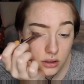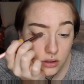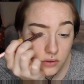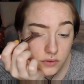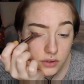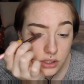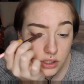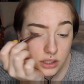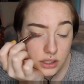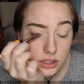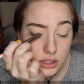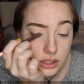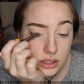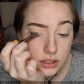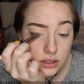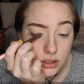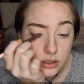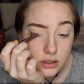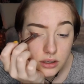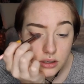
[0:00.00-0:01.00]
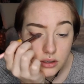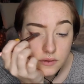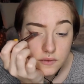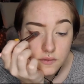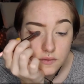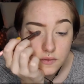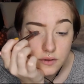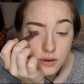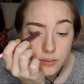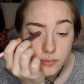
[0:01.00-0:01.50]
over the lid
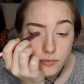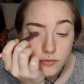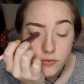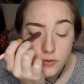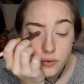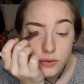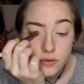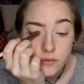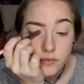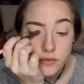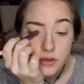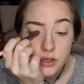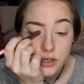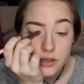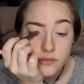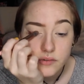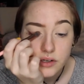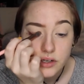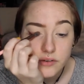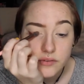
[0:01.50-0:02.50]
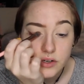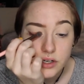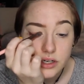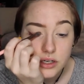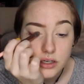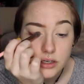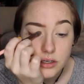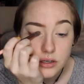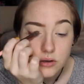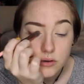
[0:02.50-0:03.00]
except for the very, very,
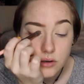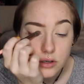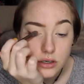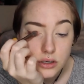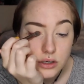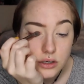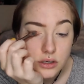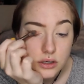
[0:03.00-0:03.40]
very inner corner.